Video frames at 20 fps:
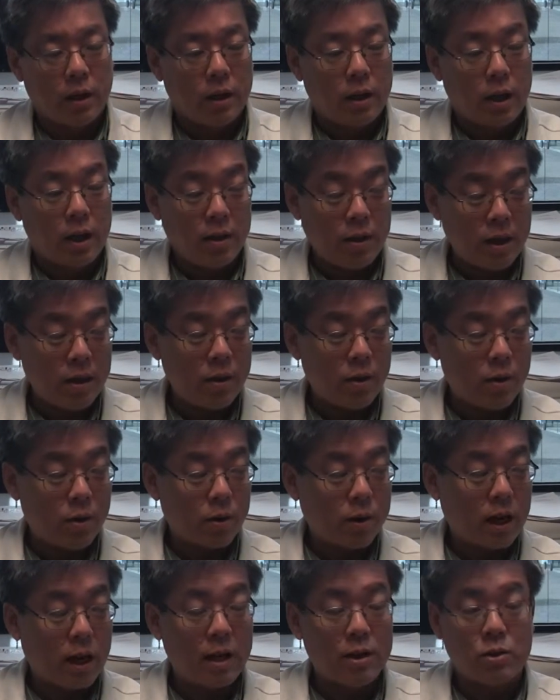And then there are
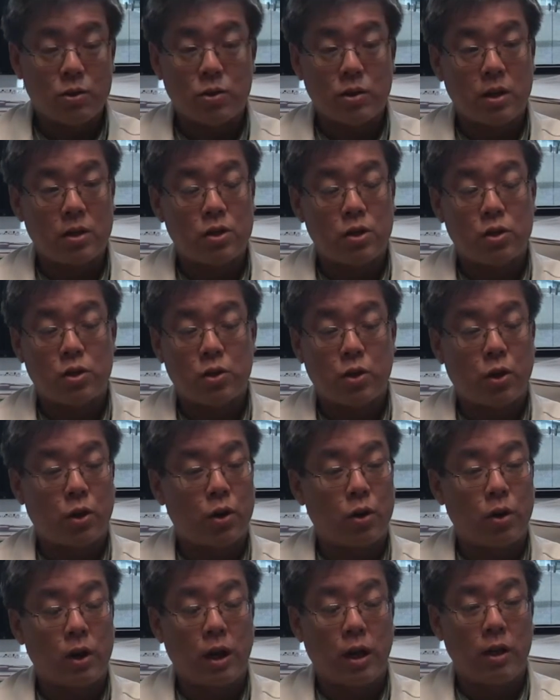cancers that just
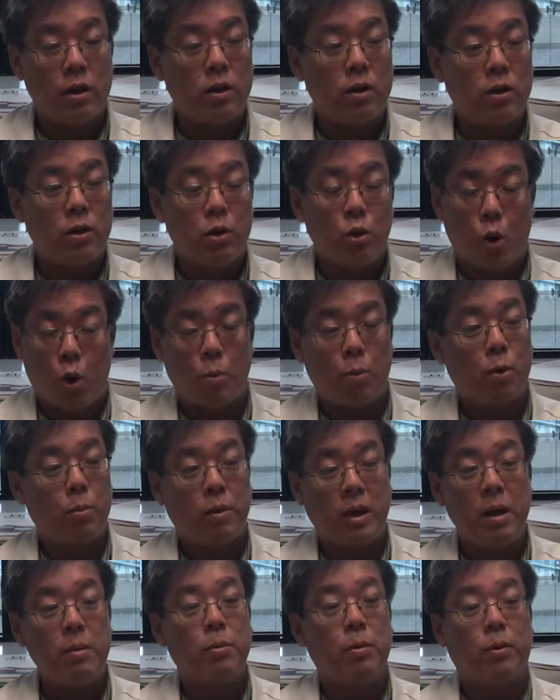occur in normal
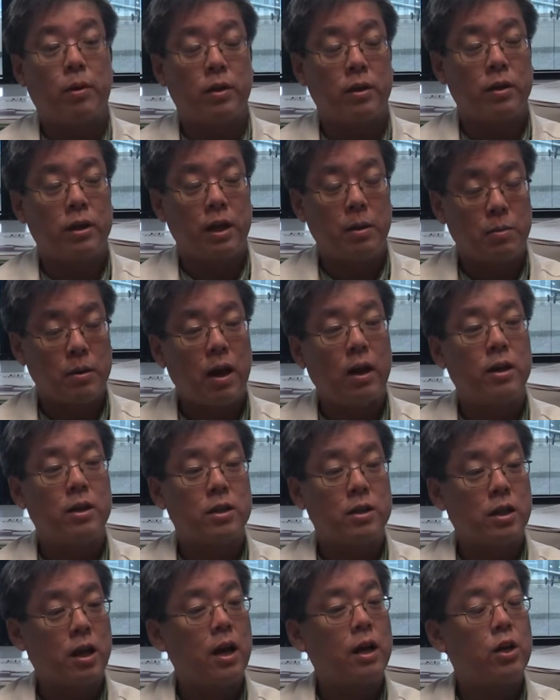people, and deep down
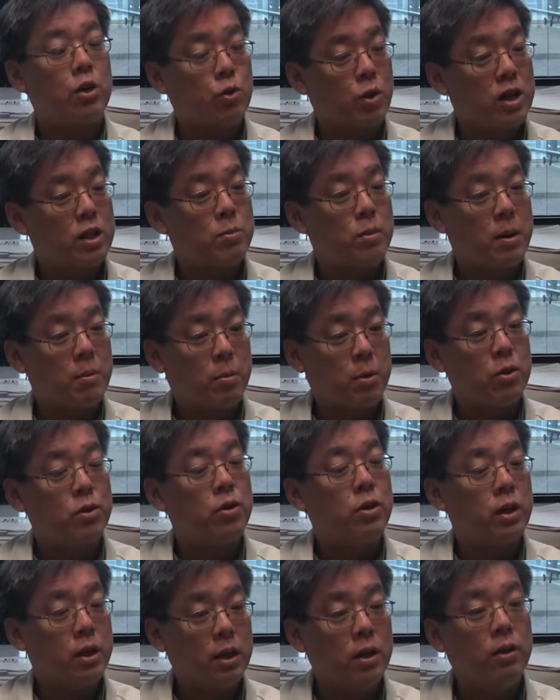inside, a transplant
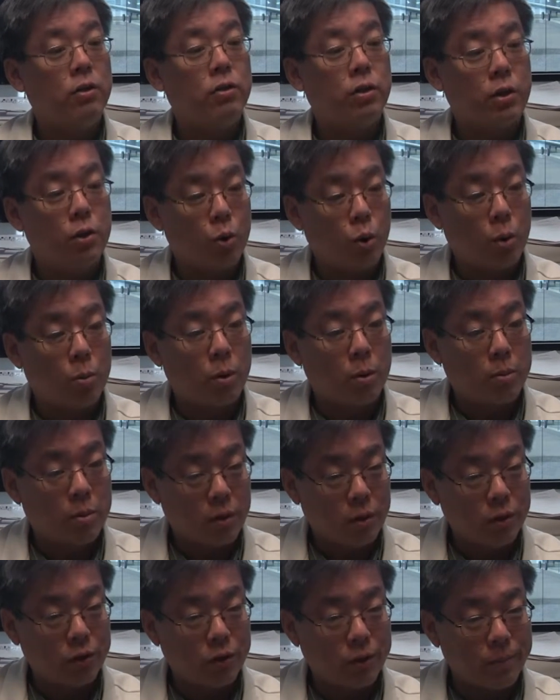person is a normal
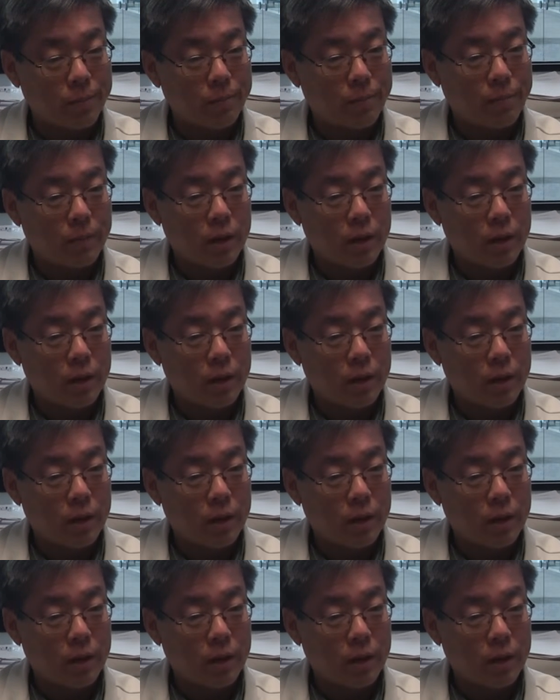person.